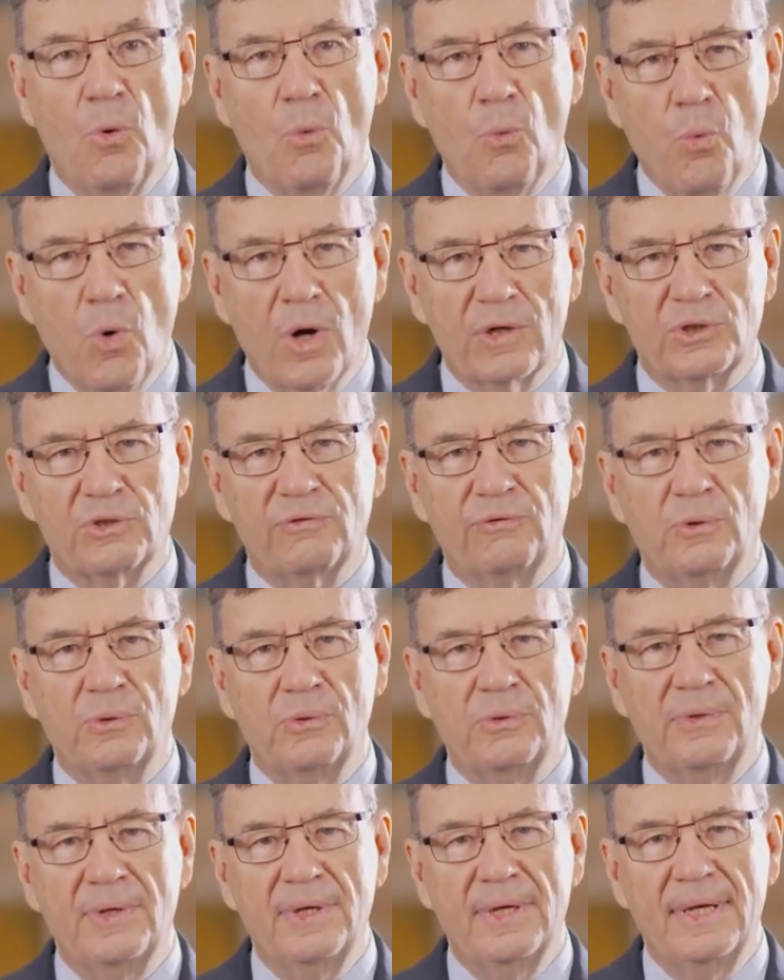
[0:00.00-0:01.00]

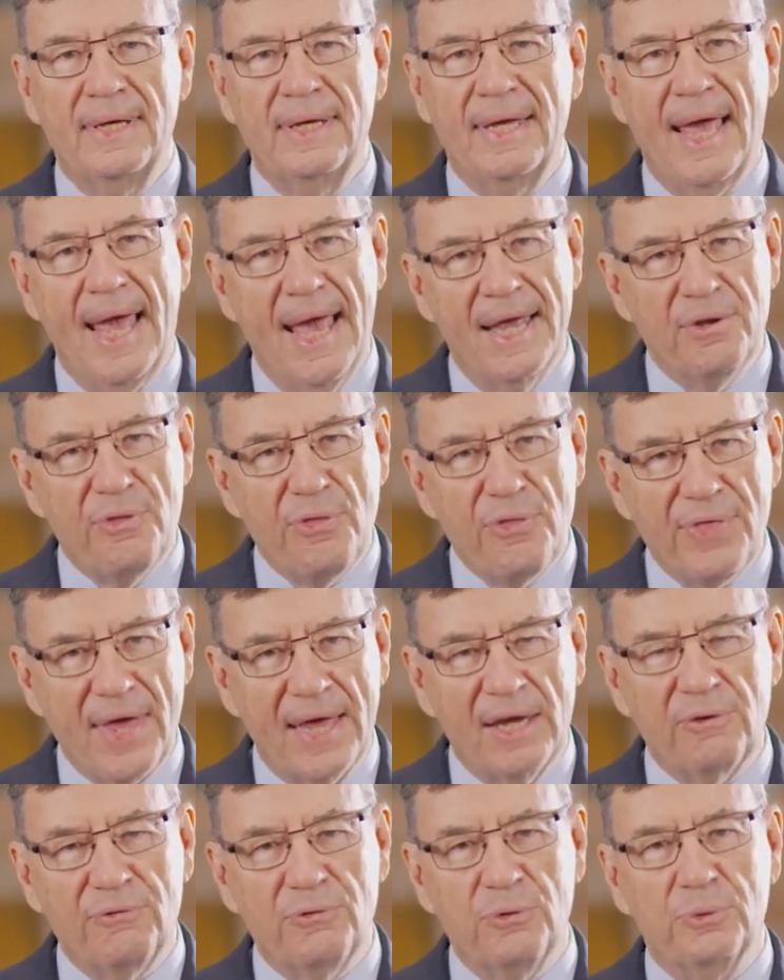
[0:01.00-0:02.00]
watchful, and
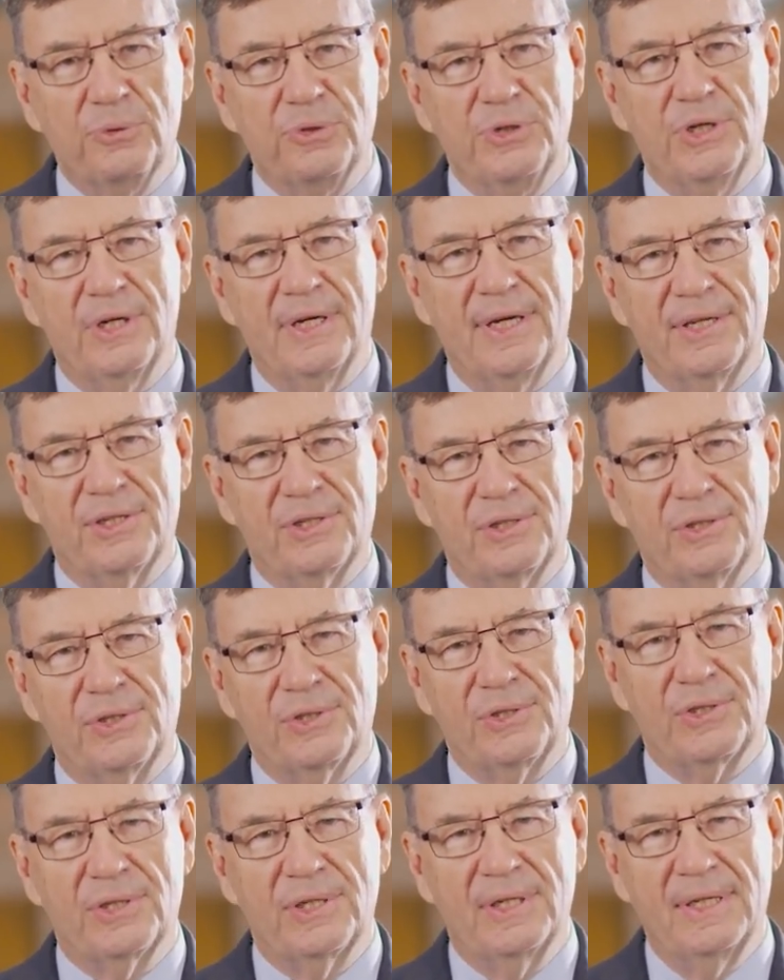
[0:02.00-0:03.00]
thankful
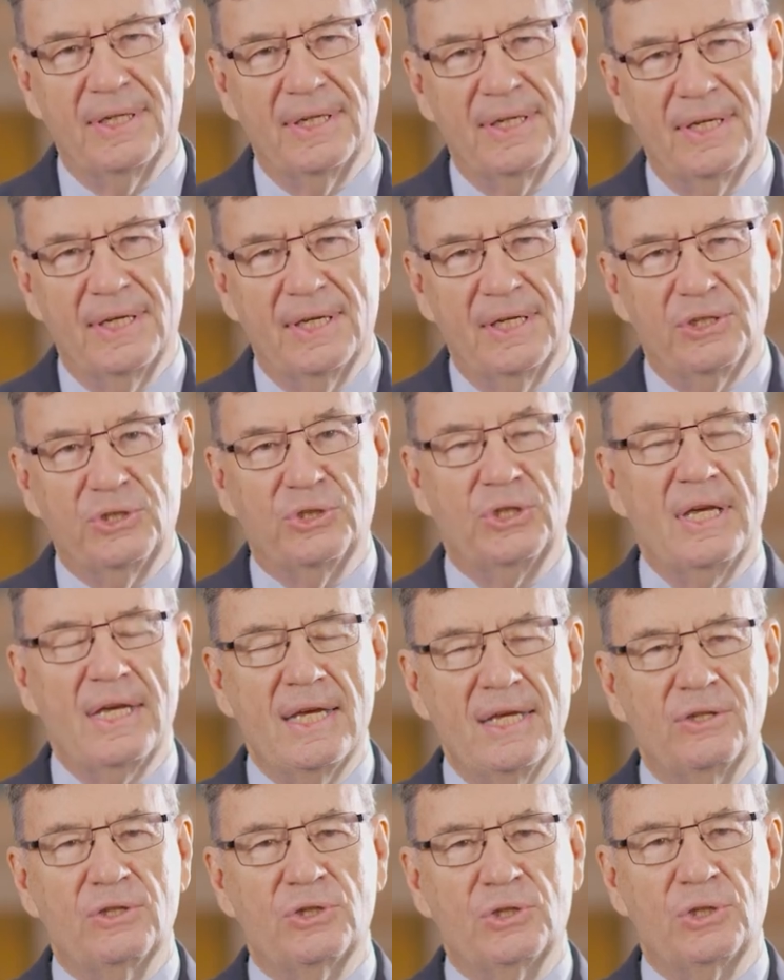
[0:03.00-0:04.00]
diocese,
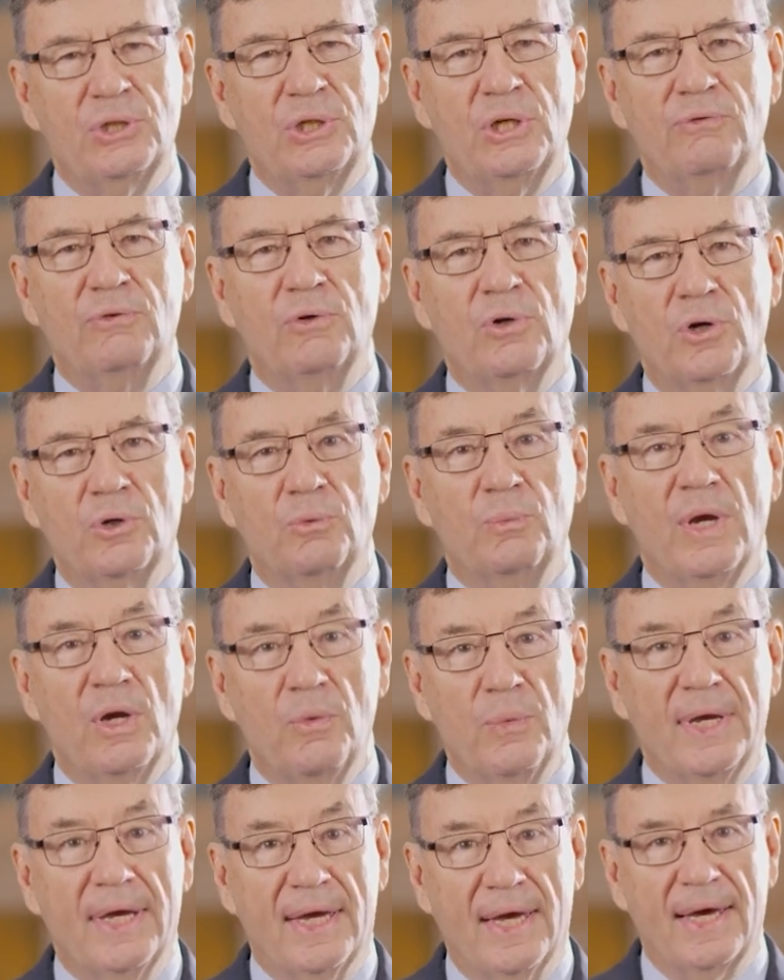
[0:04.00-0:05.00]
seeking to serve God
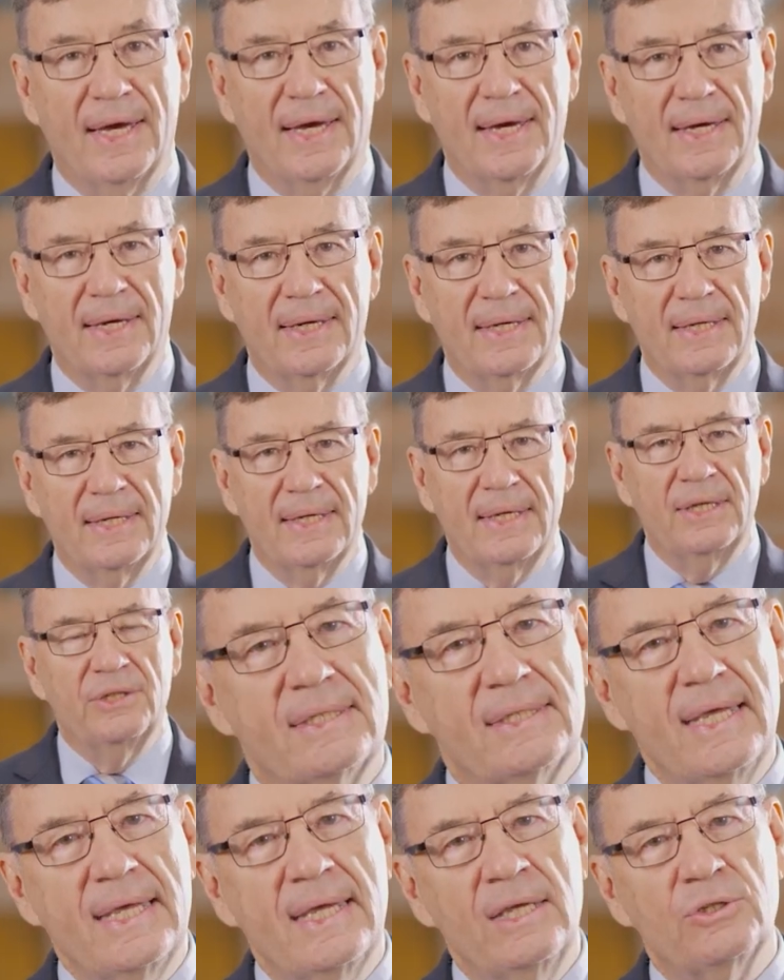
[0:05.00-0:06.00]
where we are,
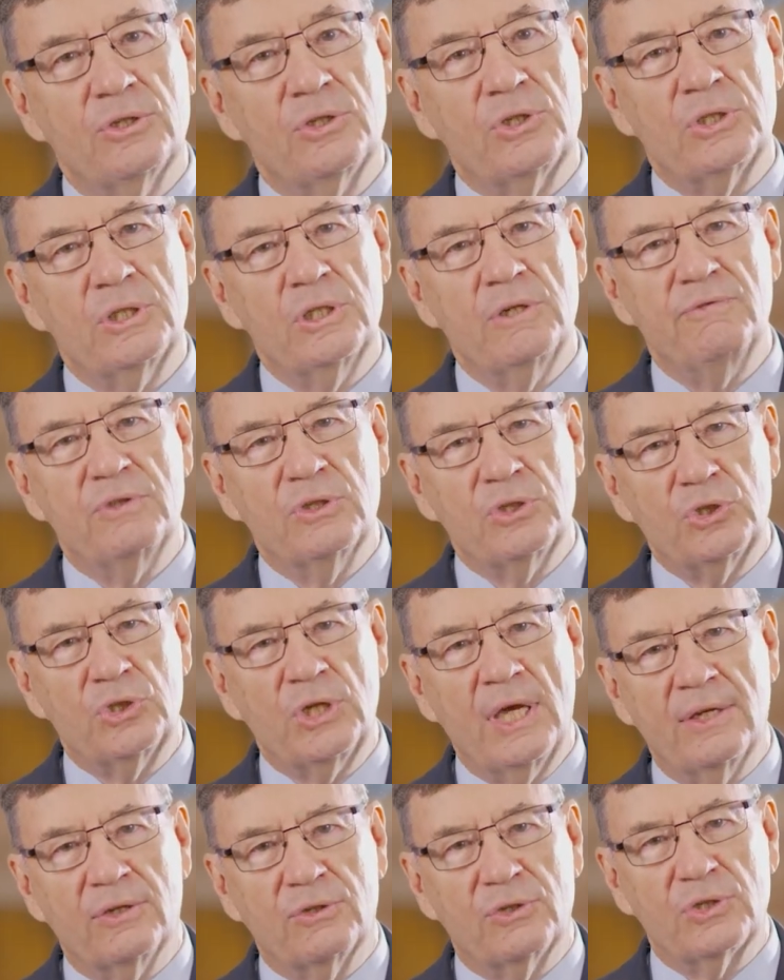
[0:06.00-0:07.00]
seeking to serve the
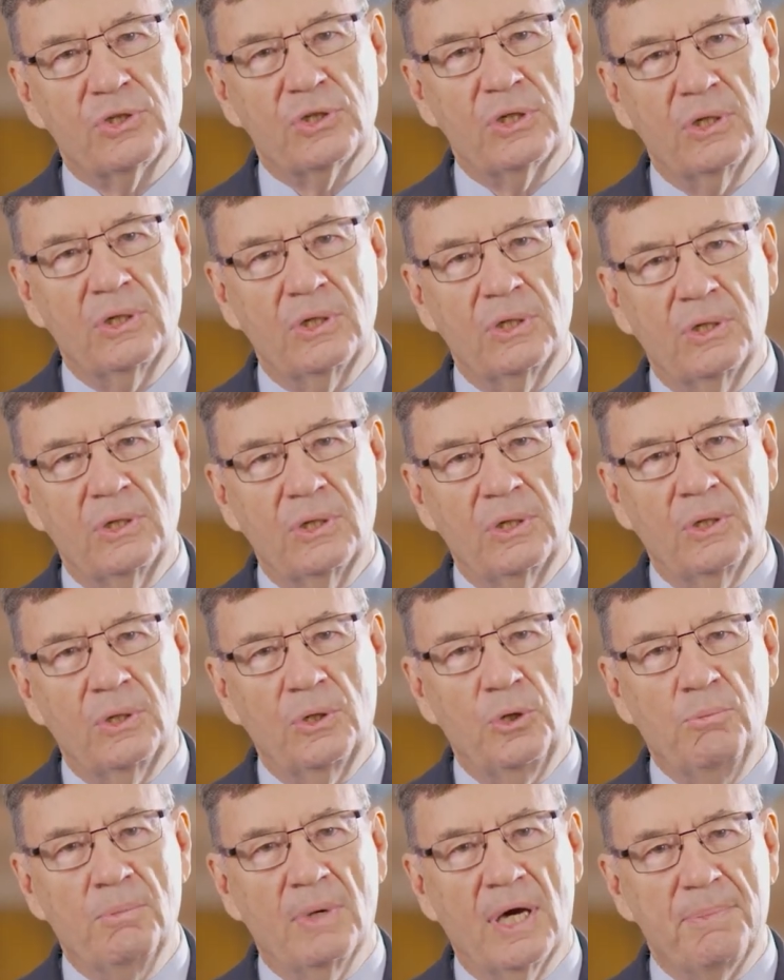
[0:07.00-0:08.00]
saints
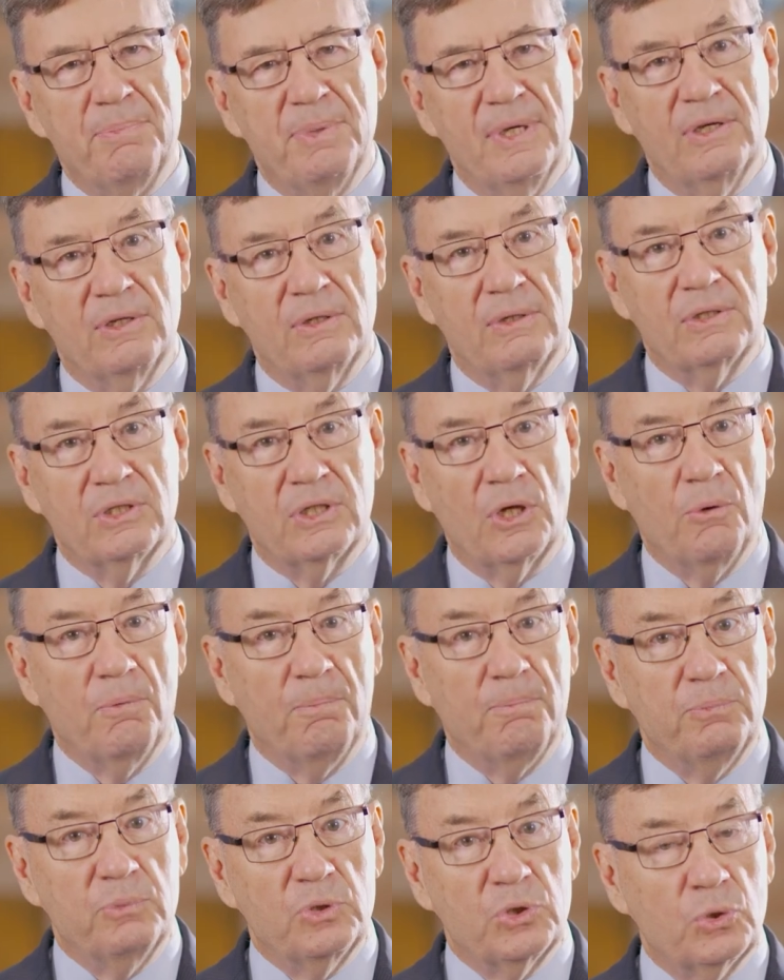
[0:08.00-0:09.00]
who might be so
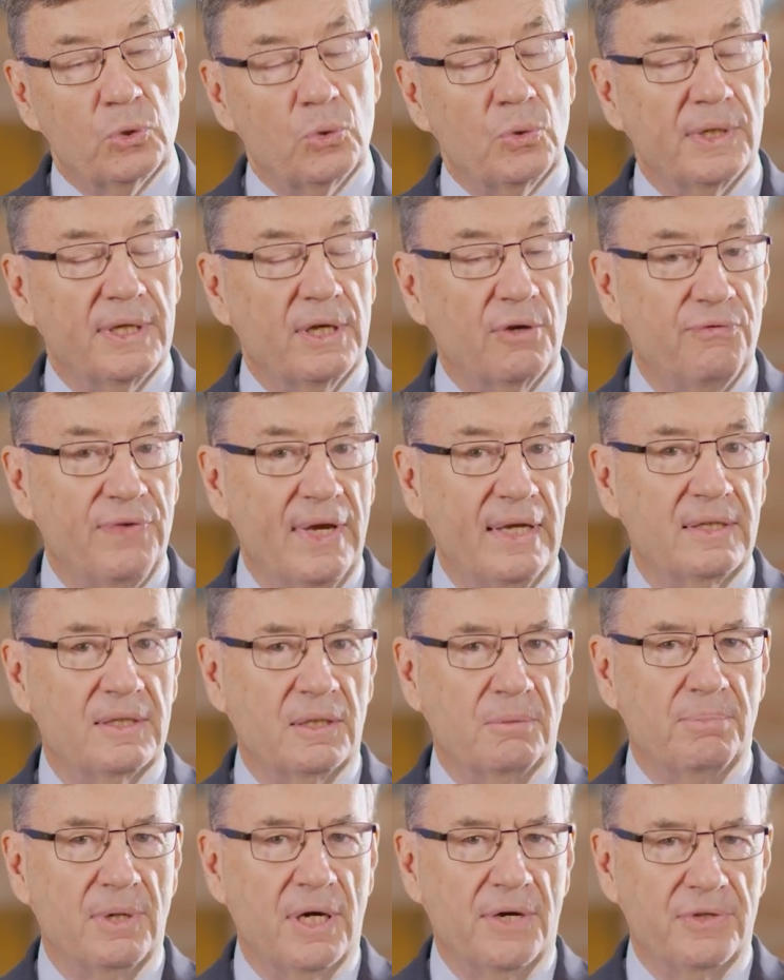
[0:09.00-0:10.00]
sorely
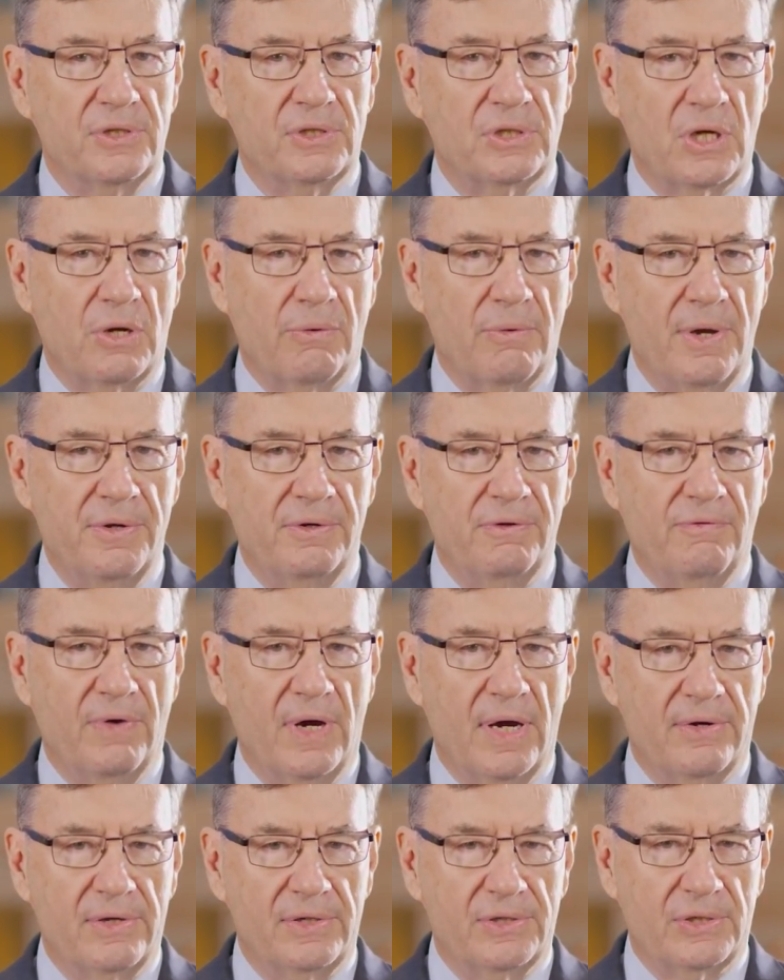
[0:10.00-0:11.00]
affected by this
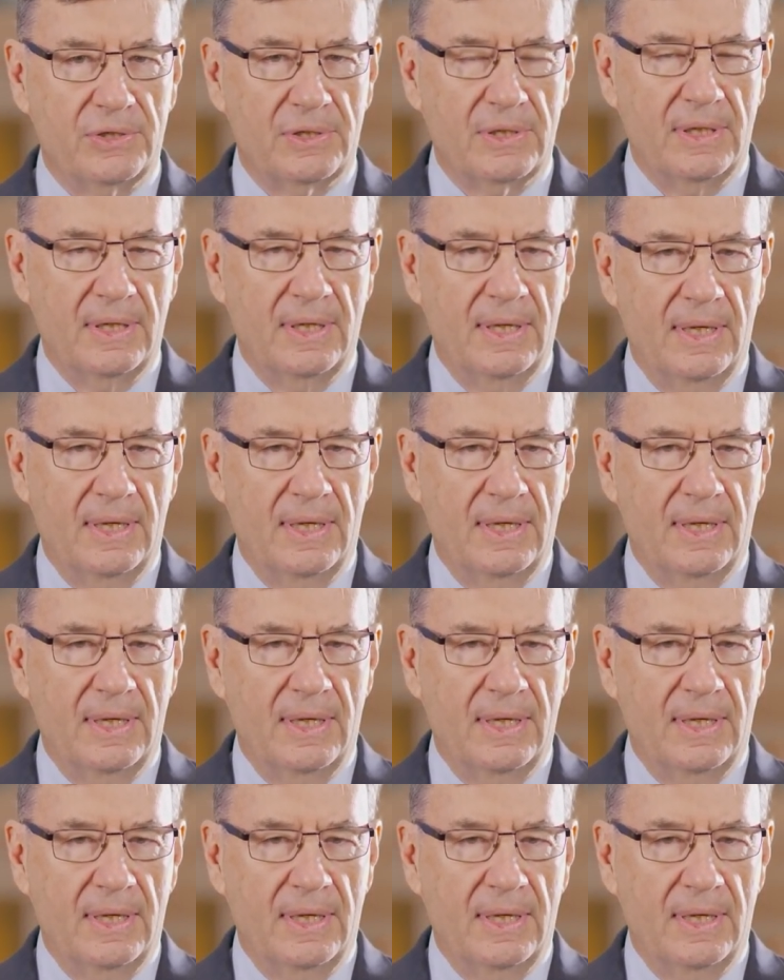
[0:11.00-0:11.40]
coronavirus,